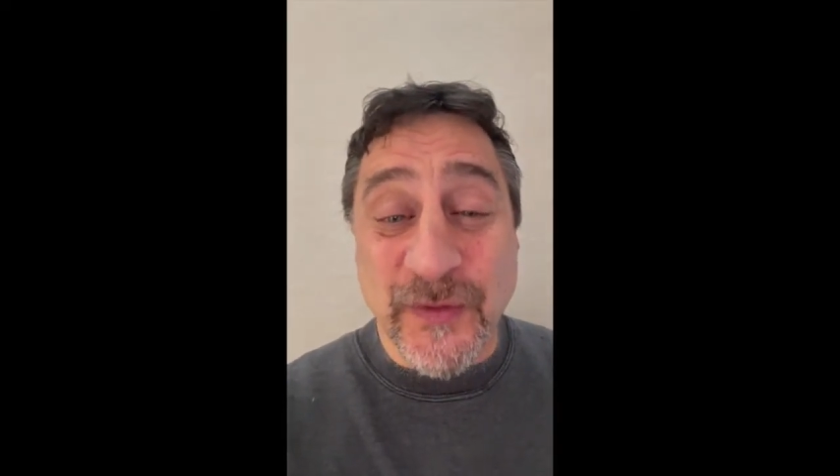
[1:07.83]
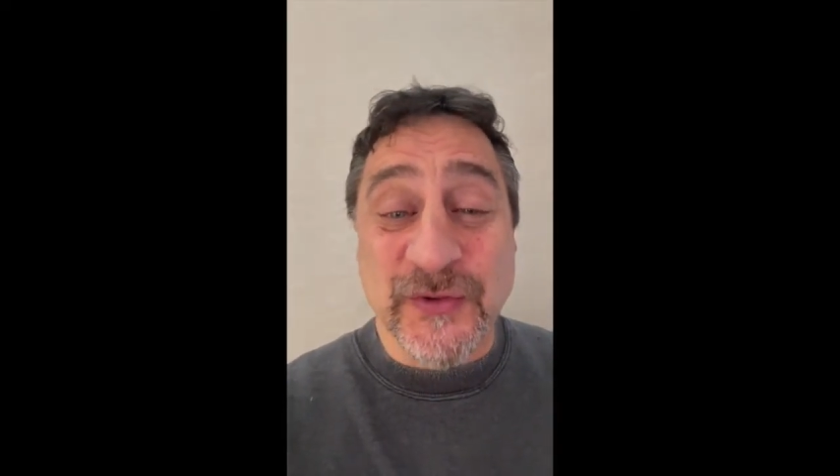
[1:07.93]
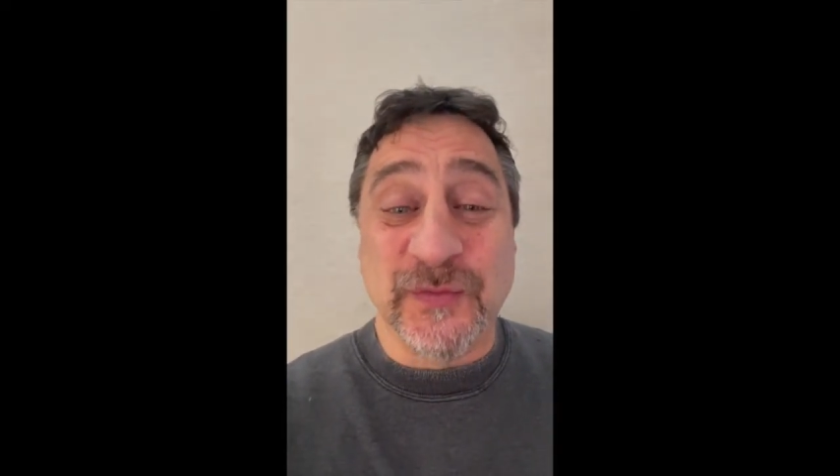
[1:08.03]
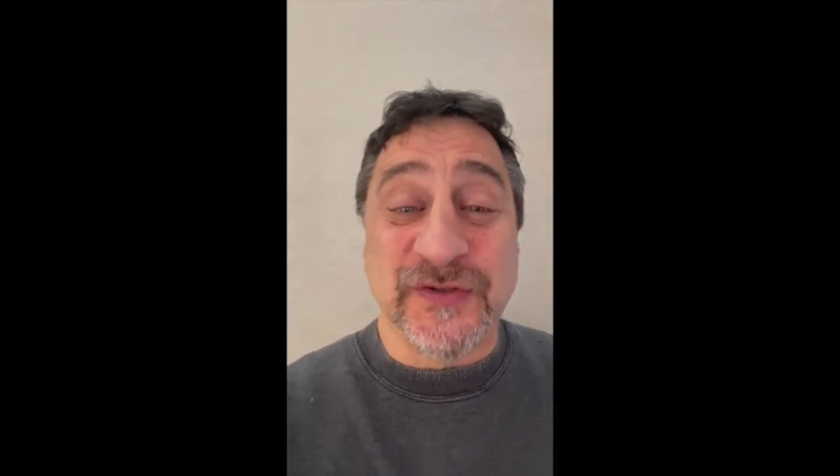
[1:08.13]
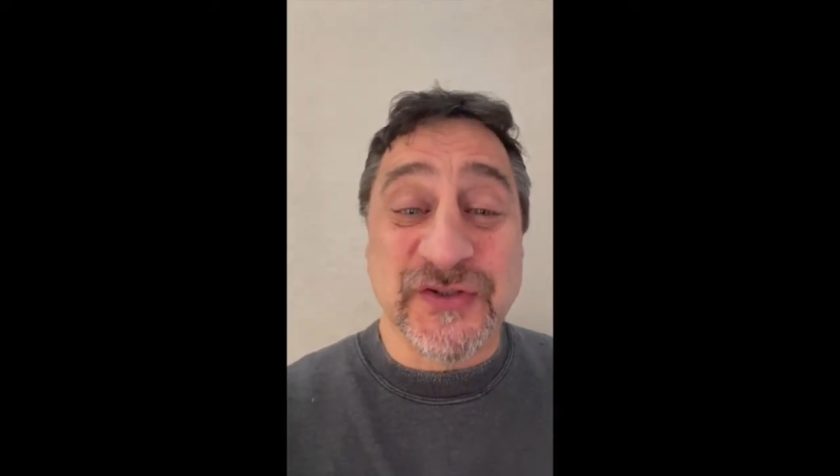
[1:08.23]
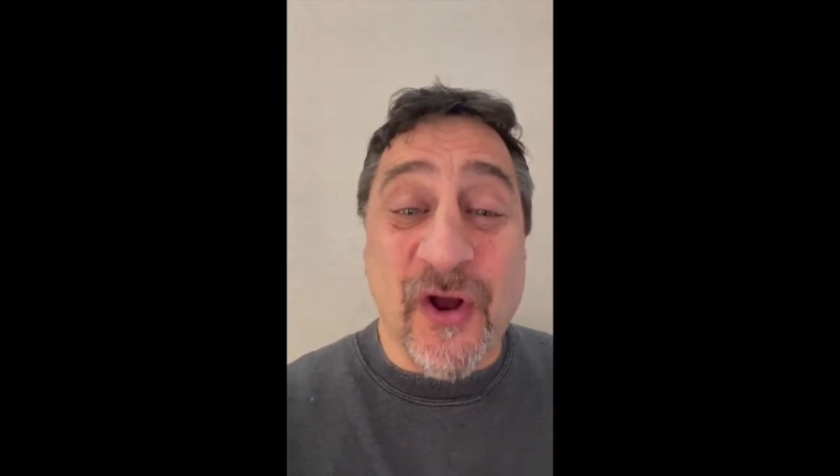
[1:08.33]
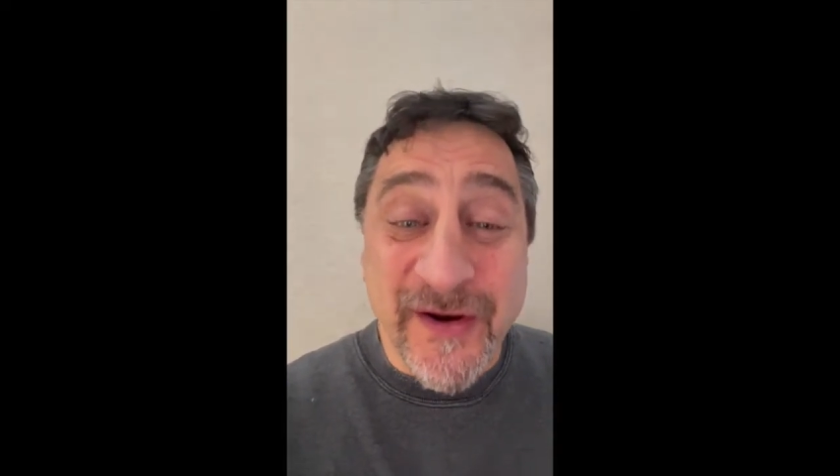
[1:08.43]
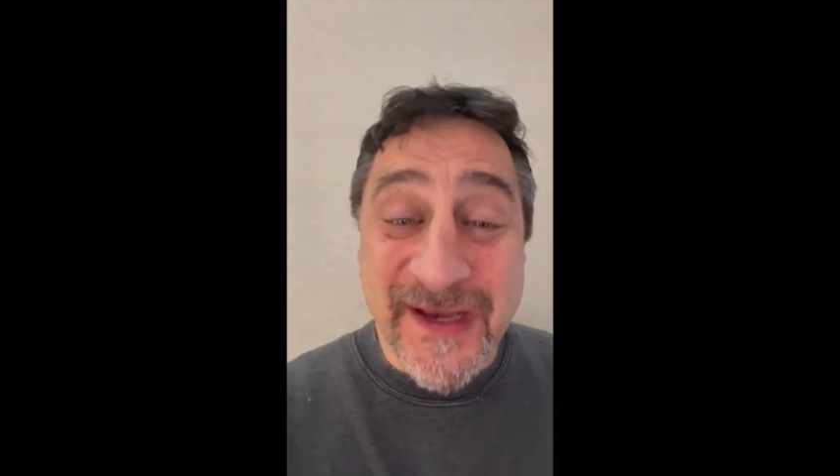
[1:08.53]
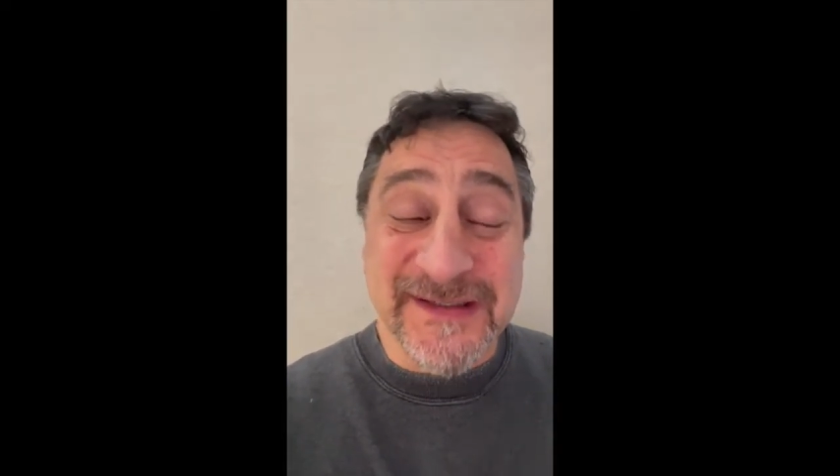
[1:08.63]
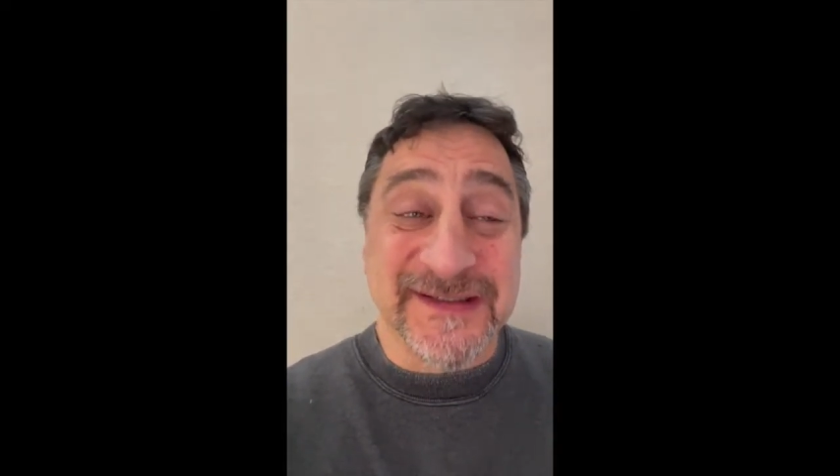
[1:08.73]
we do a
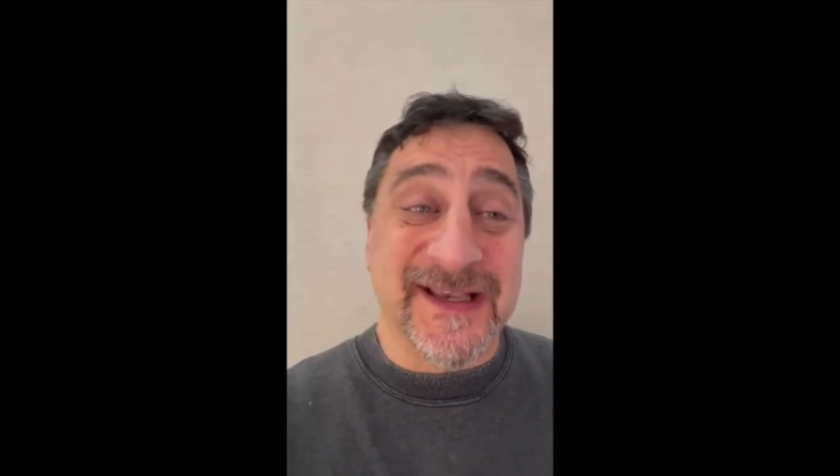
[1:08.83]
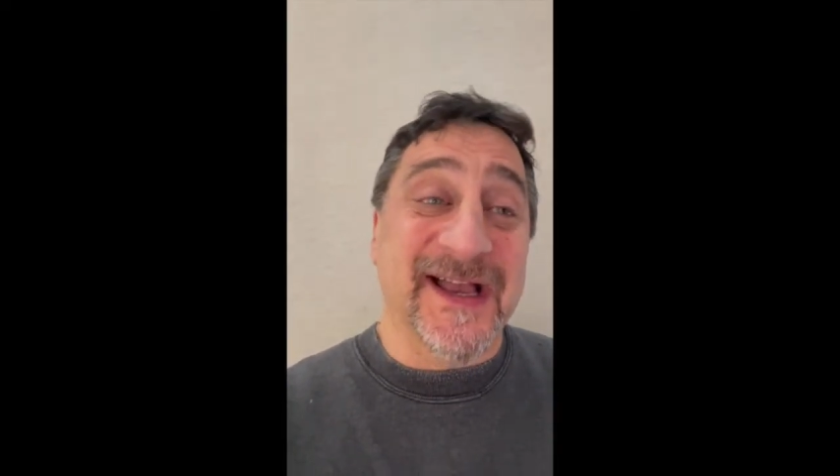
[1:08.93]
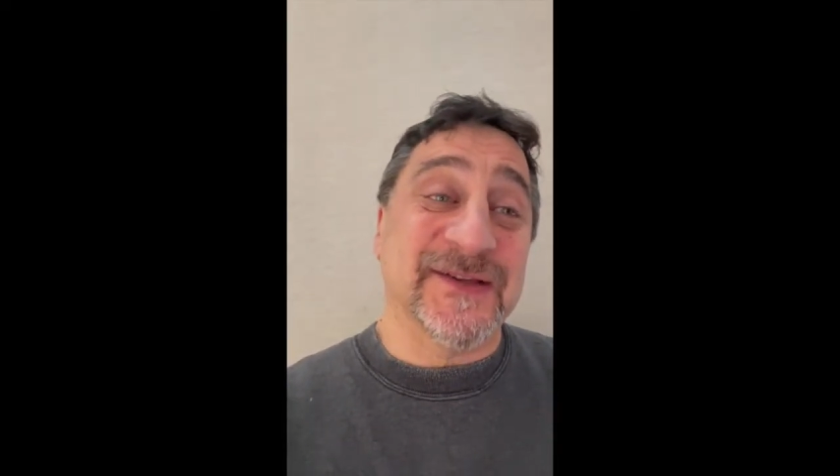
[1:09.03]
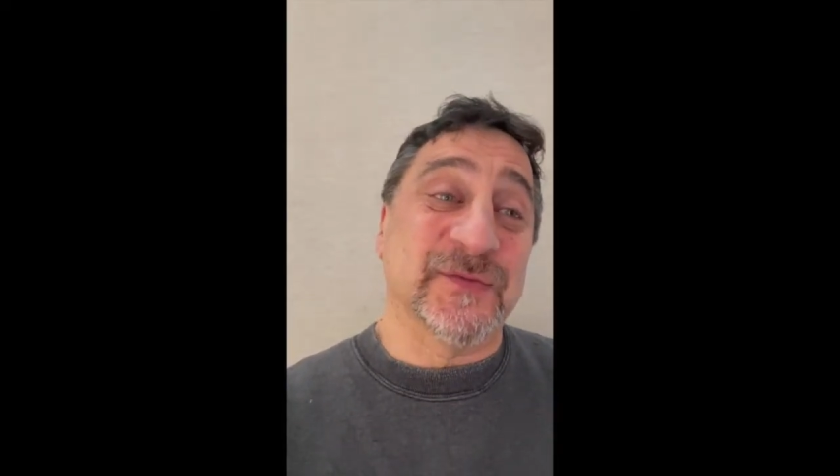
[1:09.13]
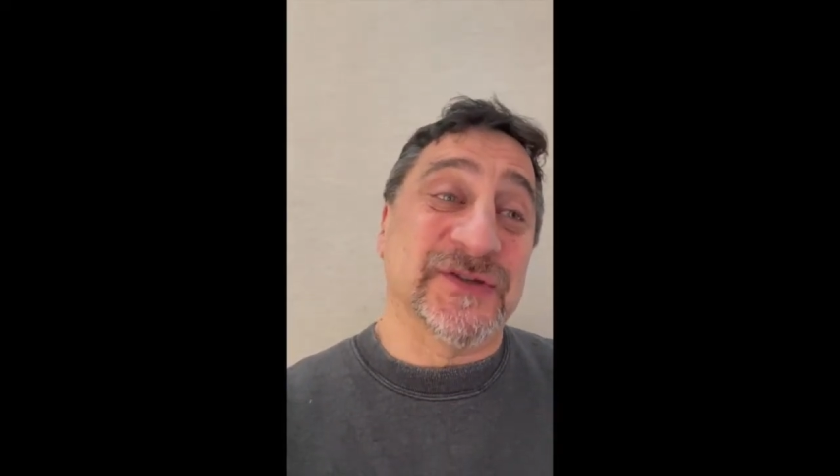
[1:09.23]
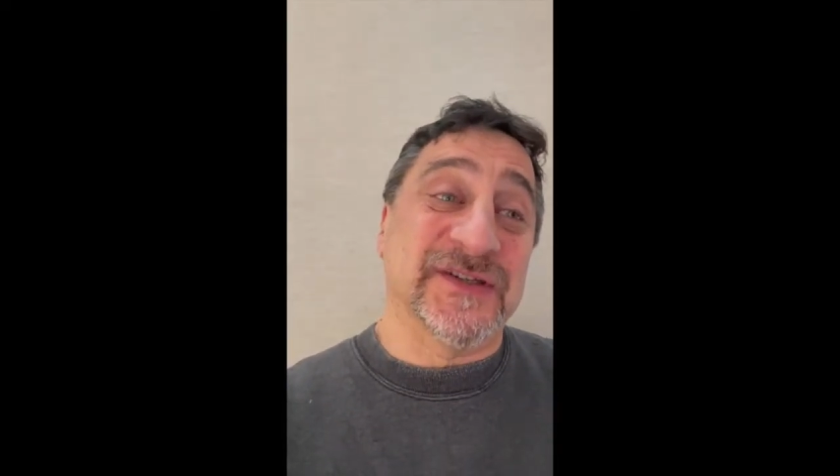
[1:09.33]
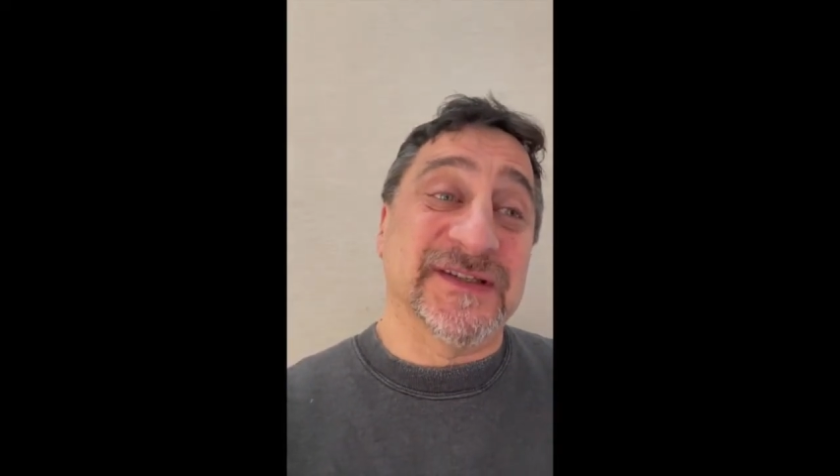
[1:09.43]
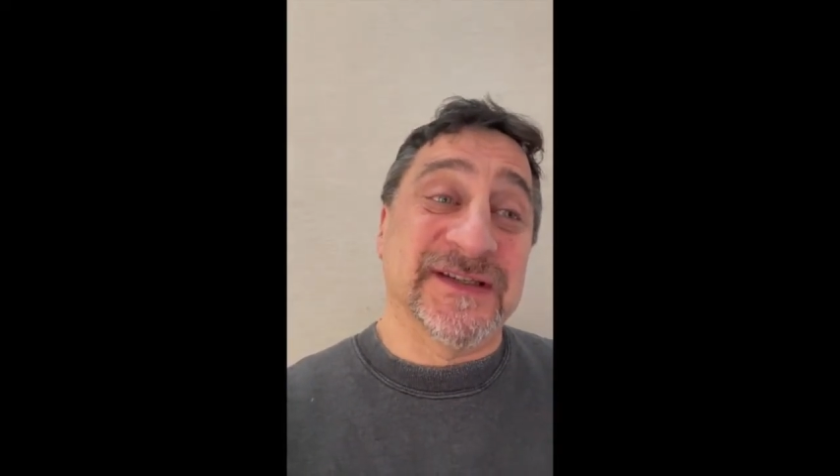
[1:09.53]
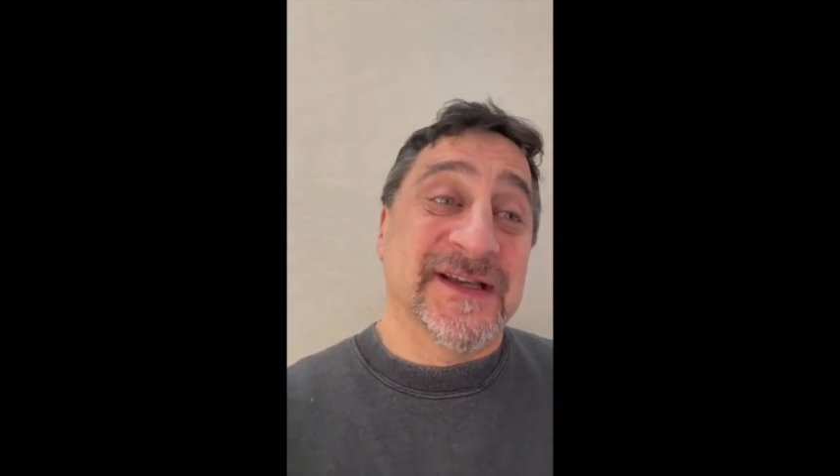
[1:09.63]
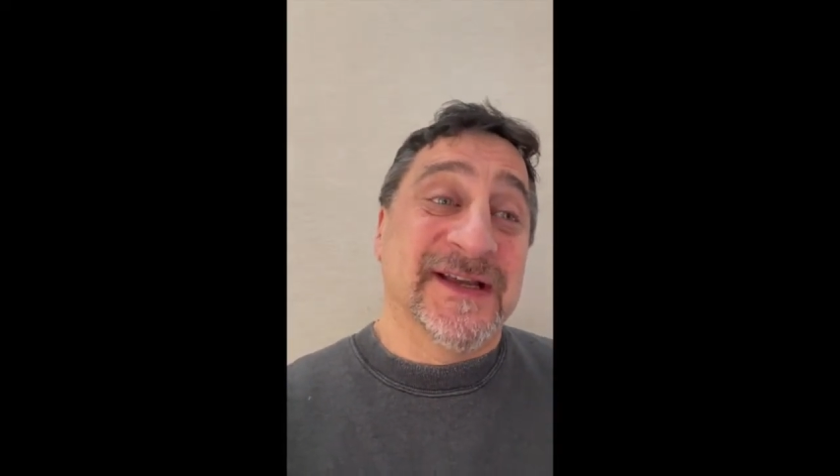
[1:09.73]
song exercise, which is